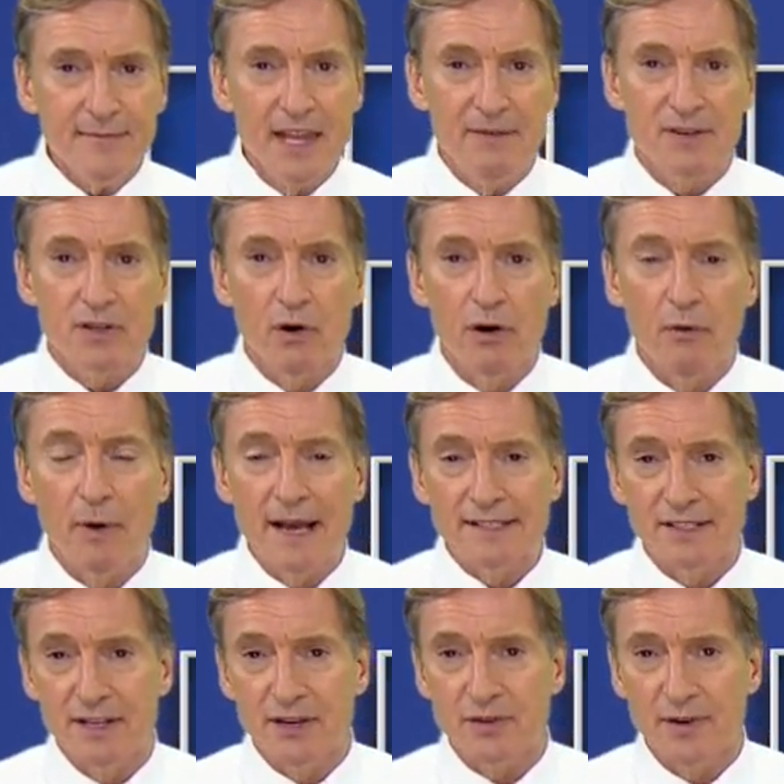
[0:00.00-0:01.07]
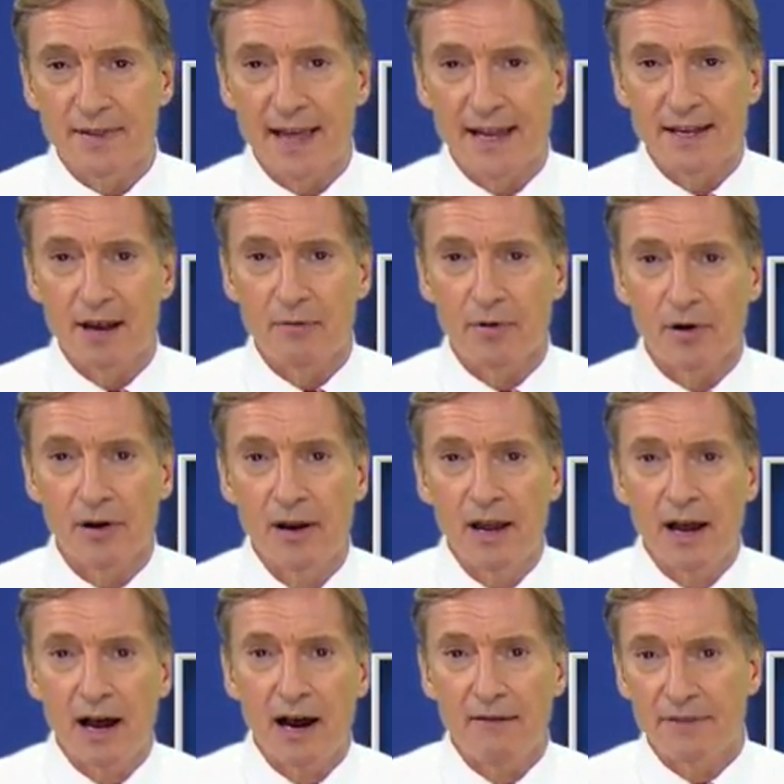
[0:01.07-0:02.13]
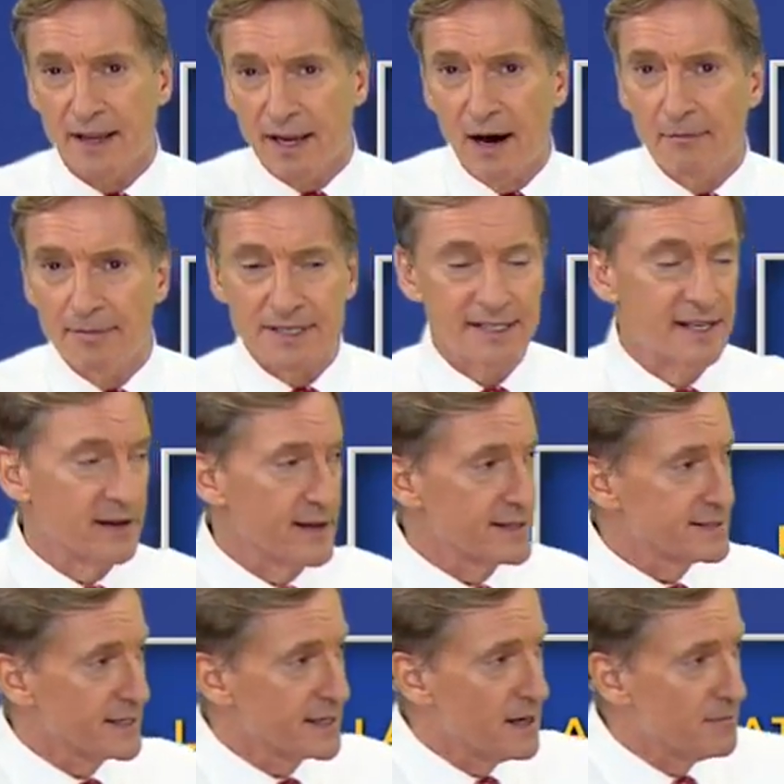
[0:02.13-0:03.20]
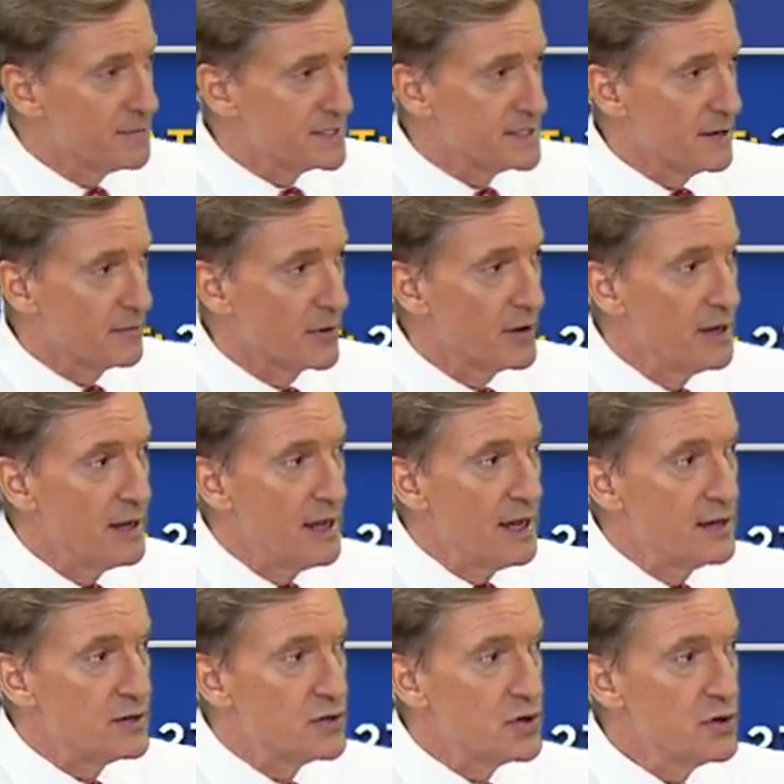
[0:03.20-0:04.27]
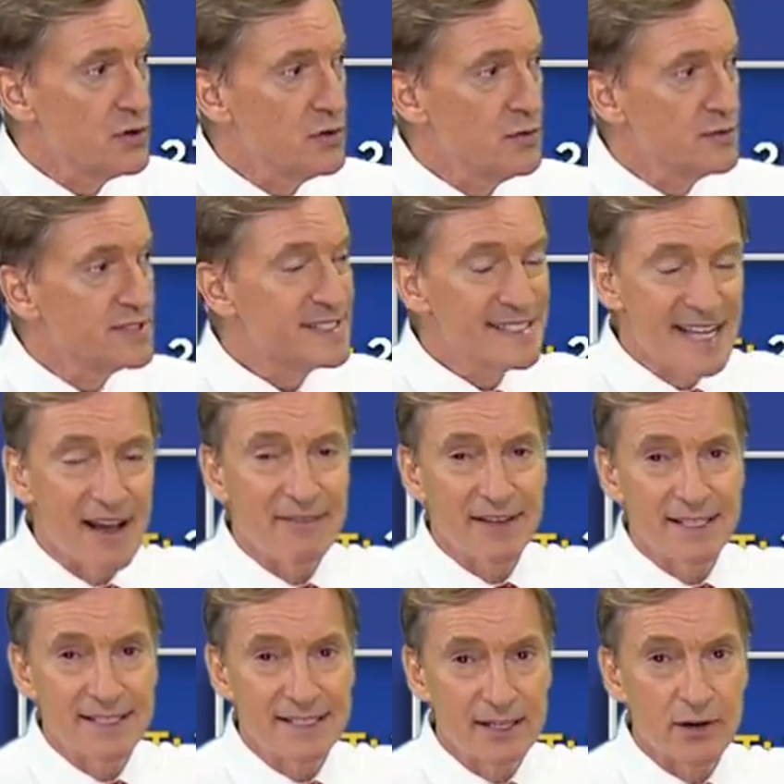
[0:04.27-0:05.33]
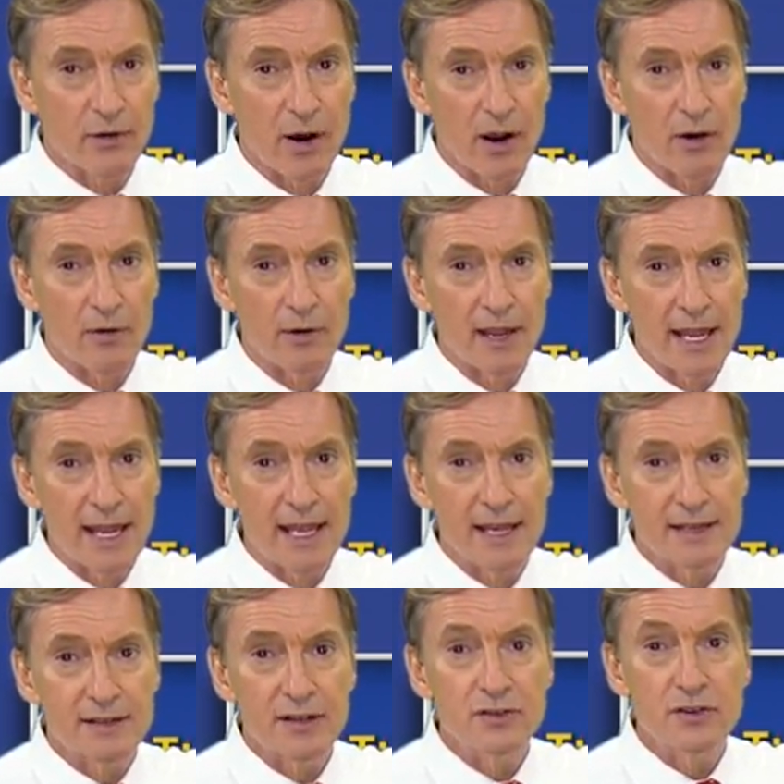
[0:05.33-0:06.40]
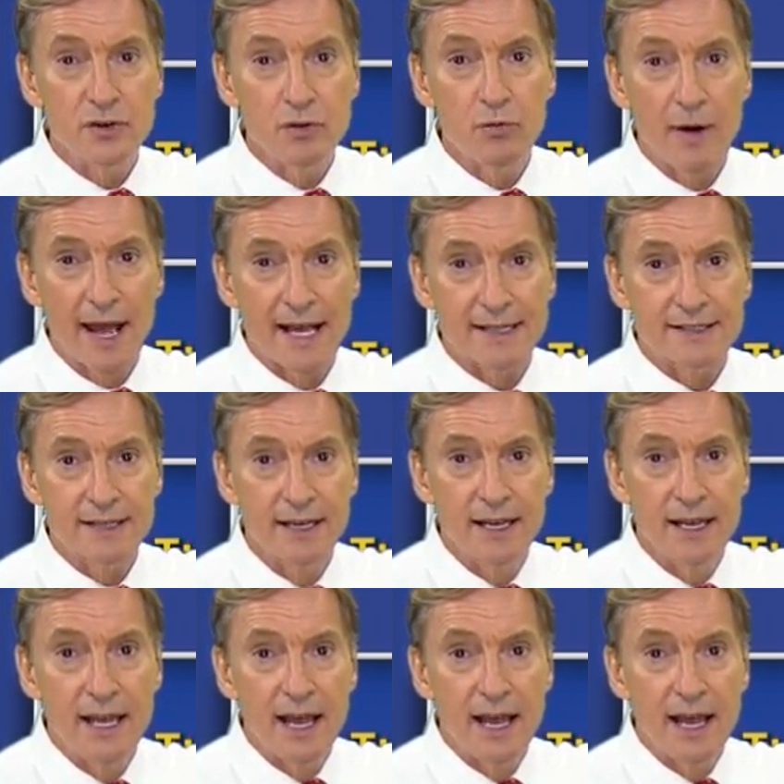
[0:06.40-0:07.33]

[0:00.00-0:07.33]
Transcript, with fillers: If it's going west, and yesterday that number of the compass there, that's the compass number, 270 is due west.